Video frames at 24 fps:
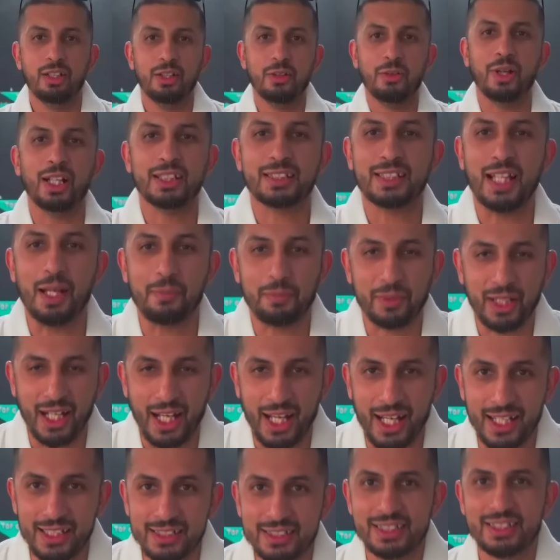What's up,
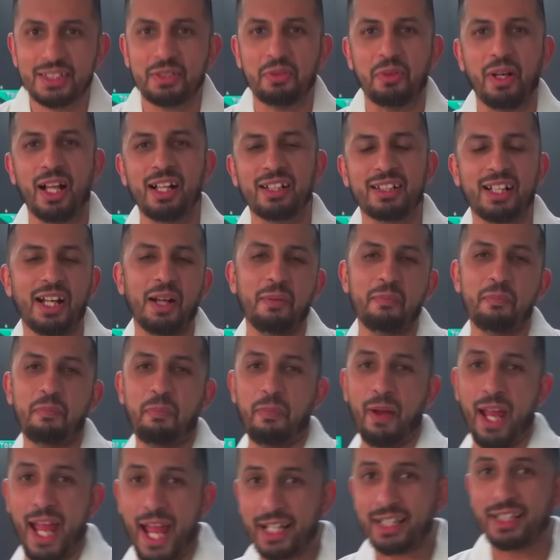guys? Welcome
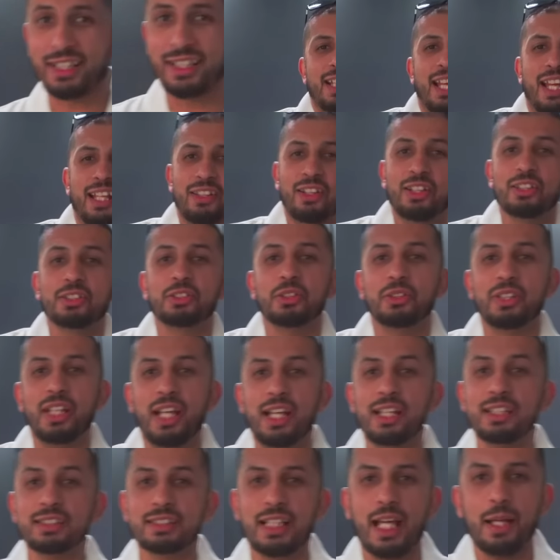back. And on
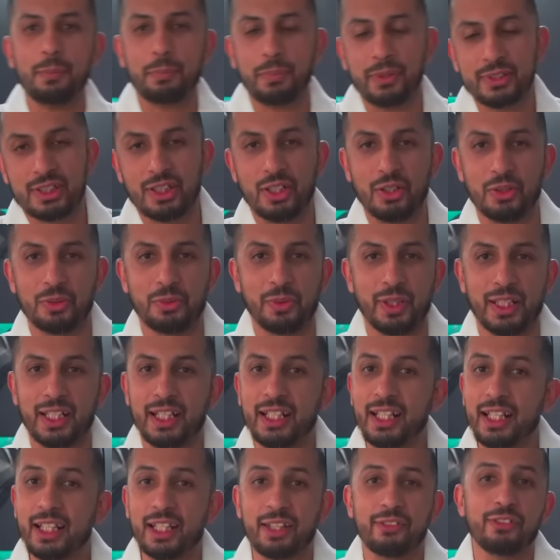today's episode, we're
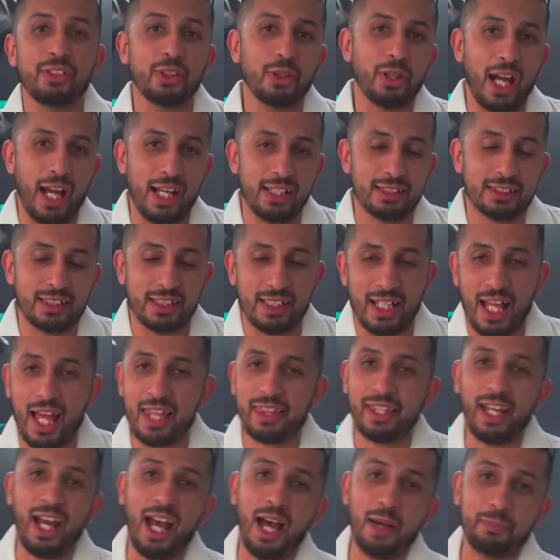going to give you guys
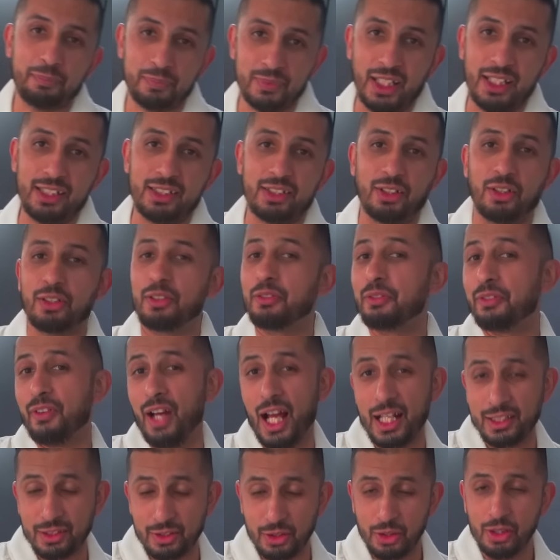another update on
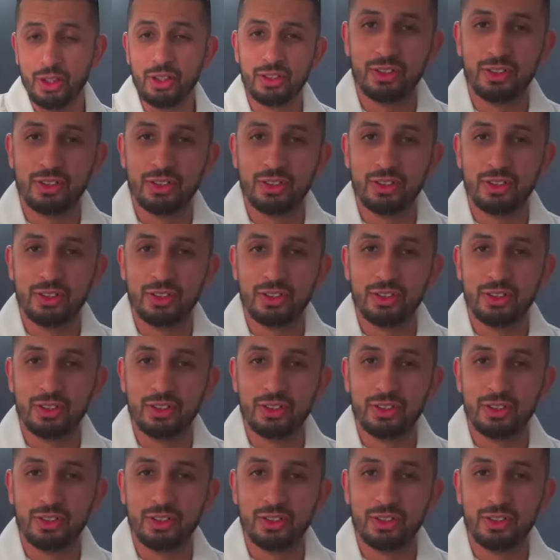Vato.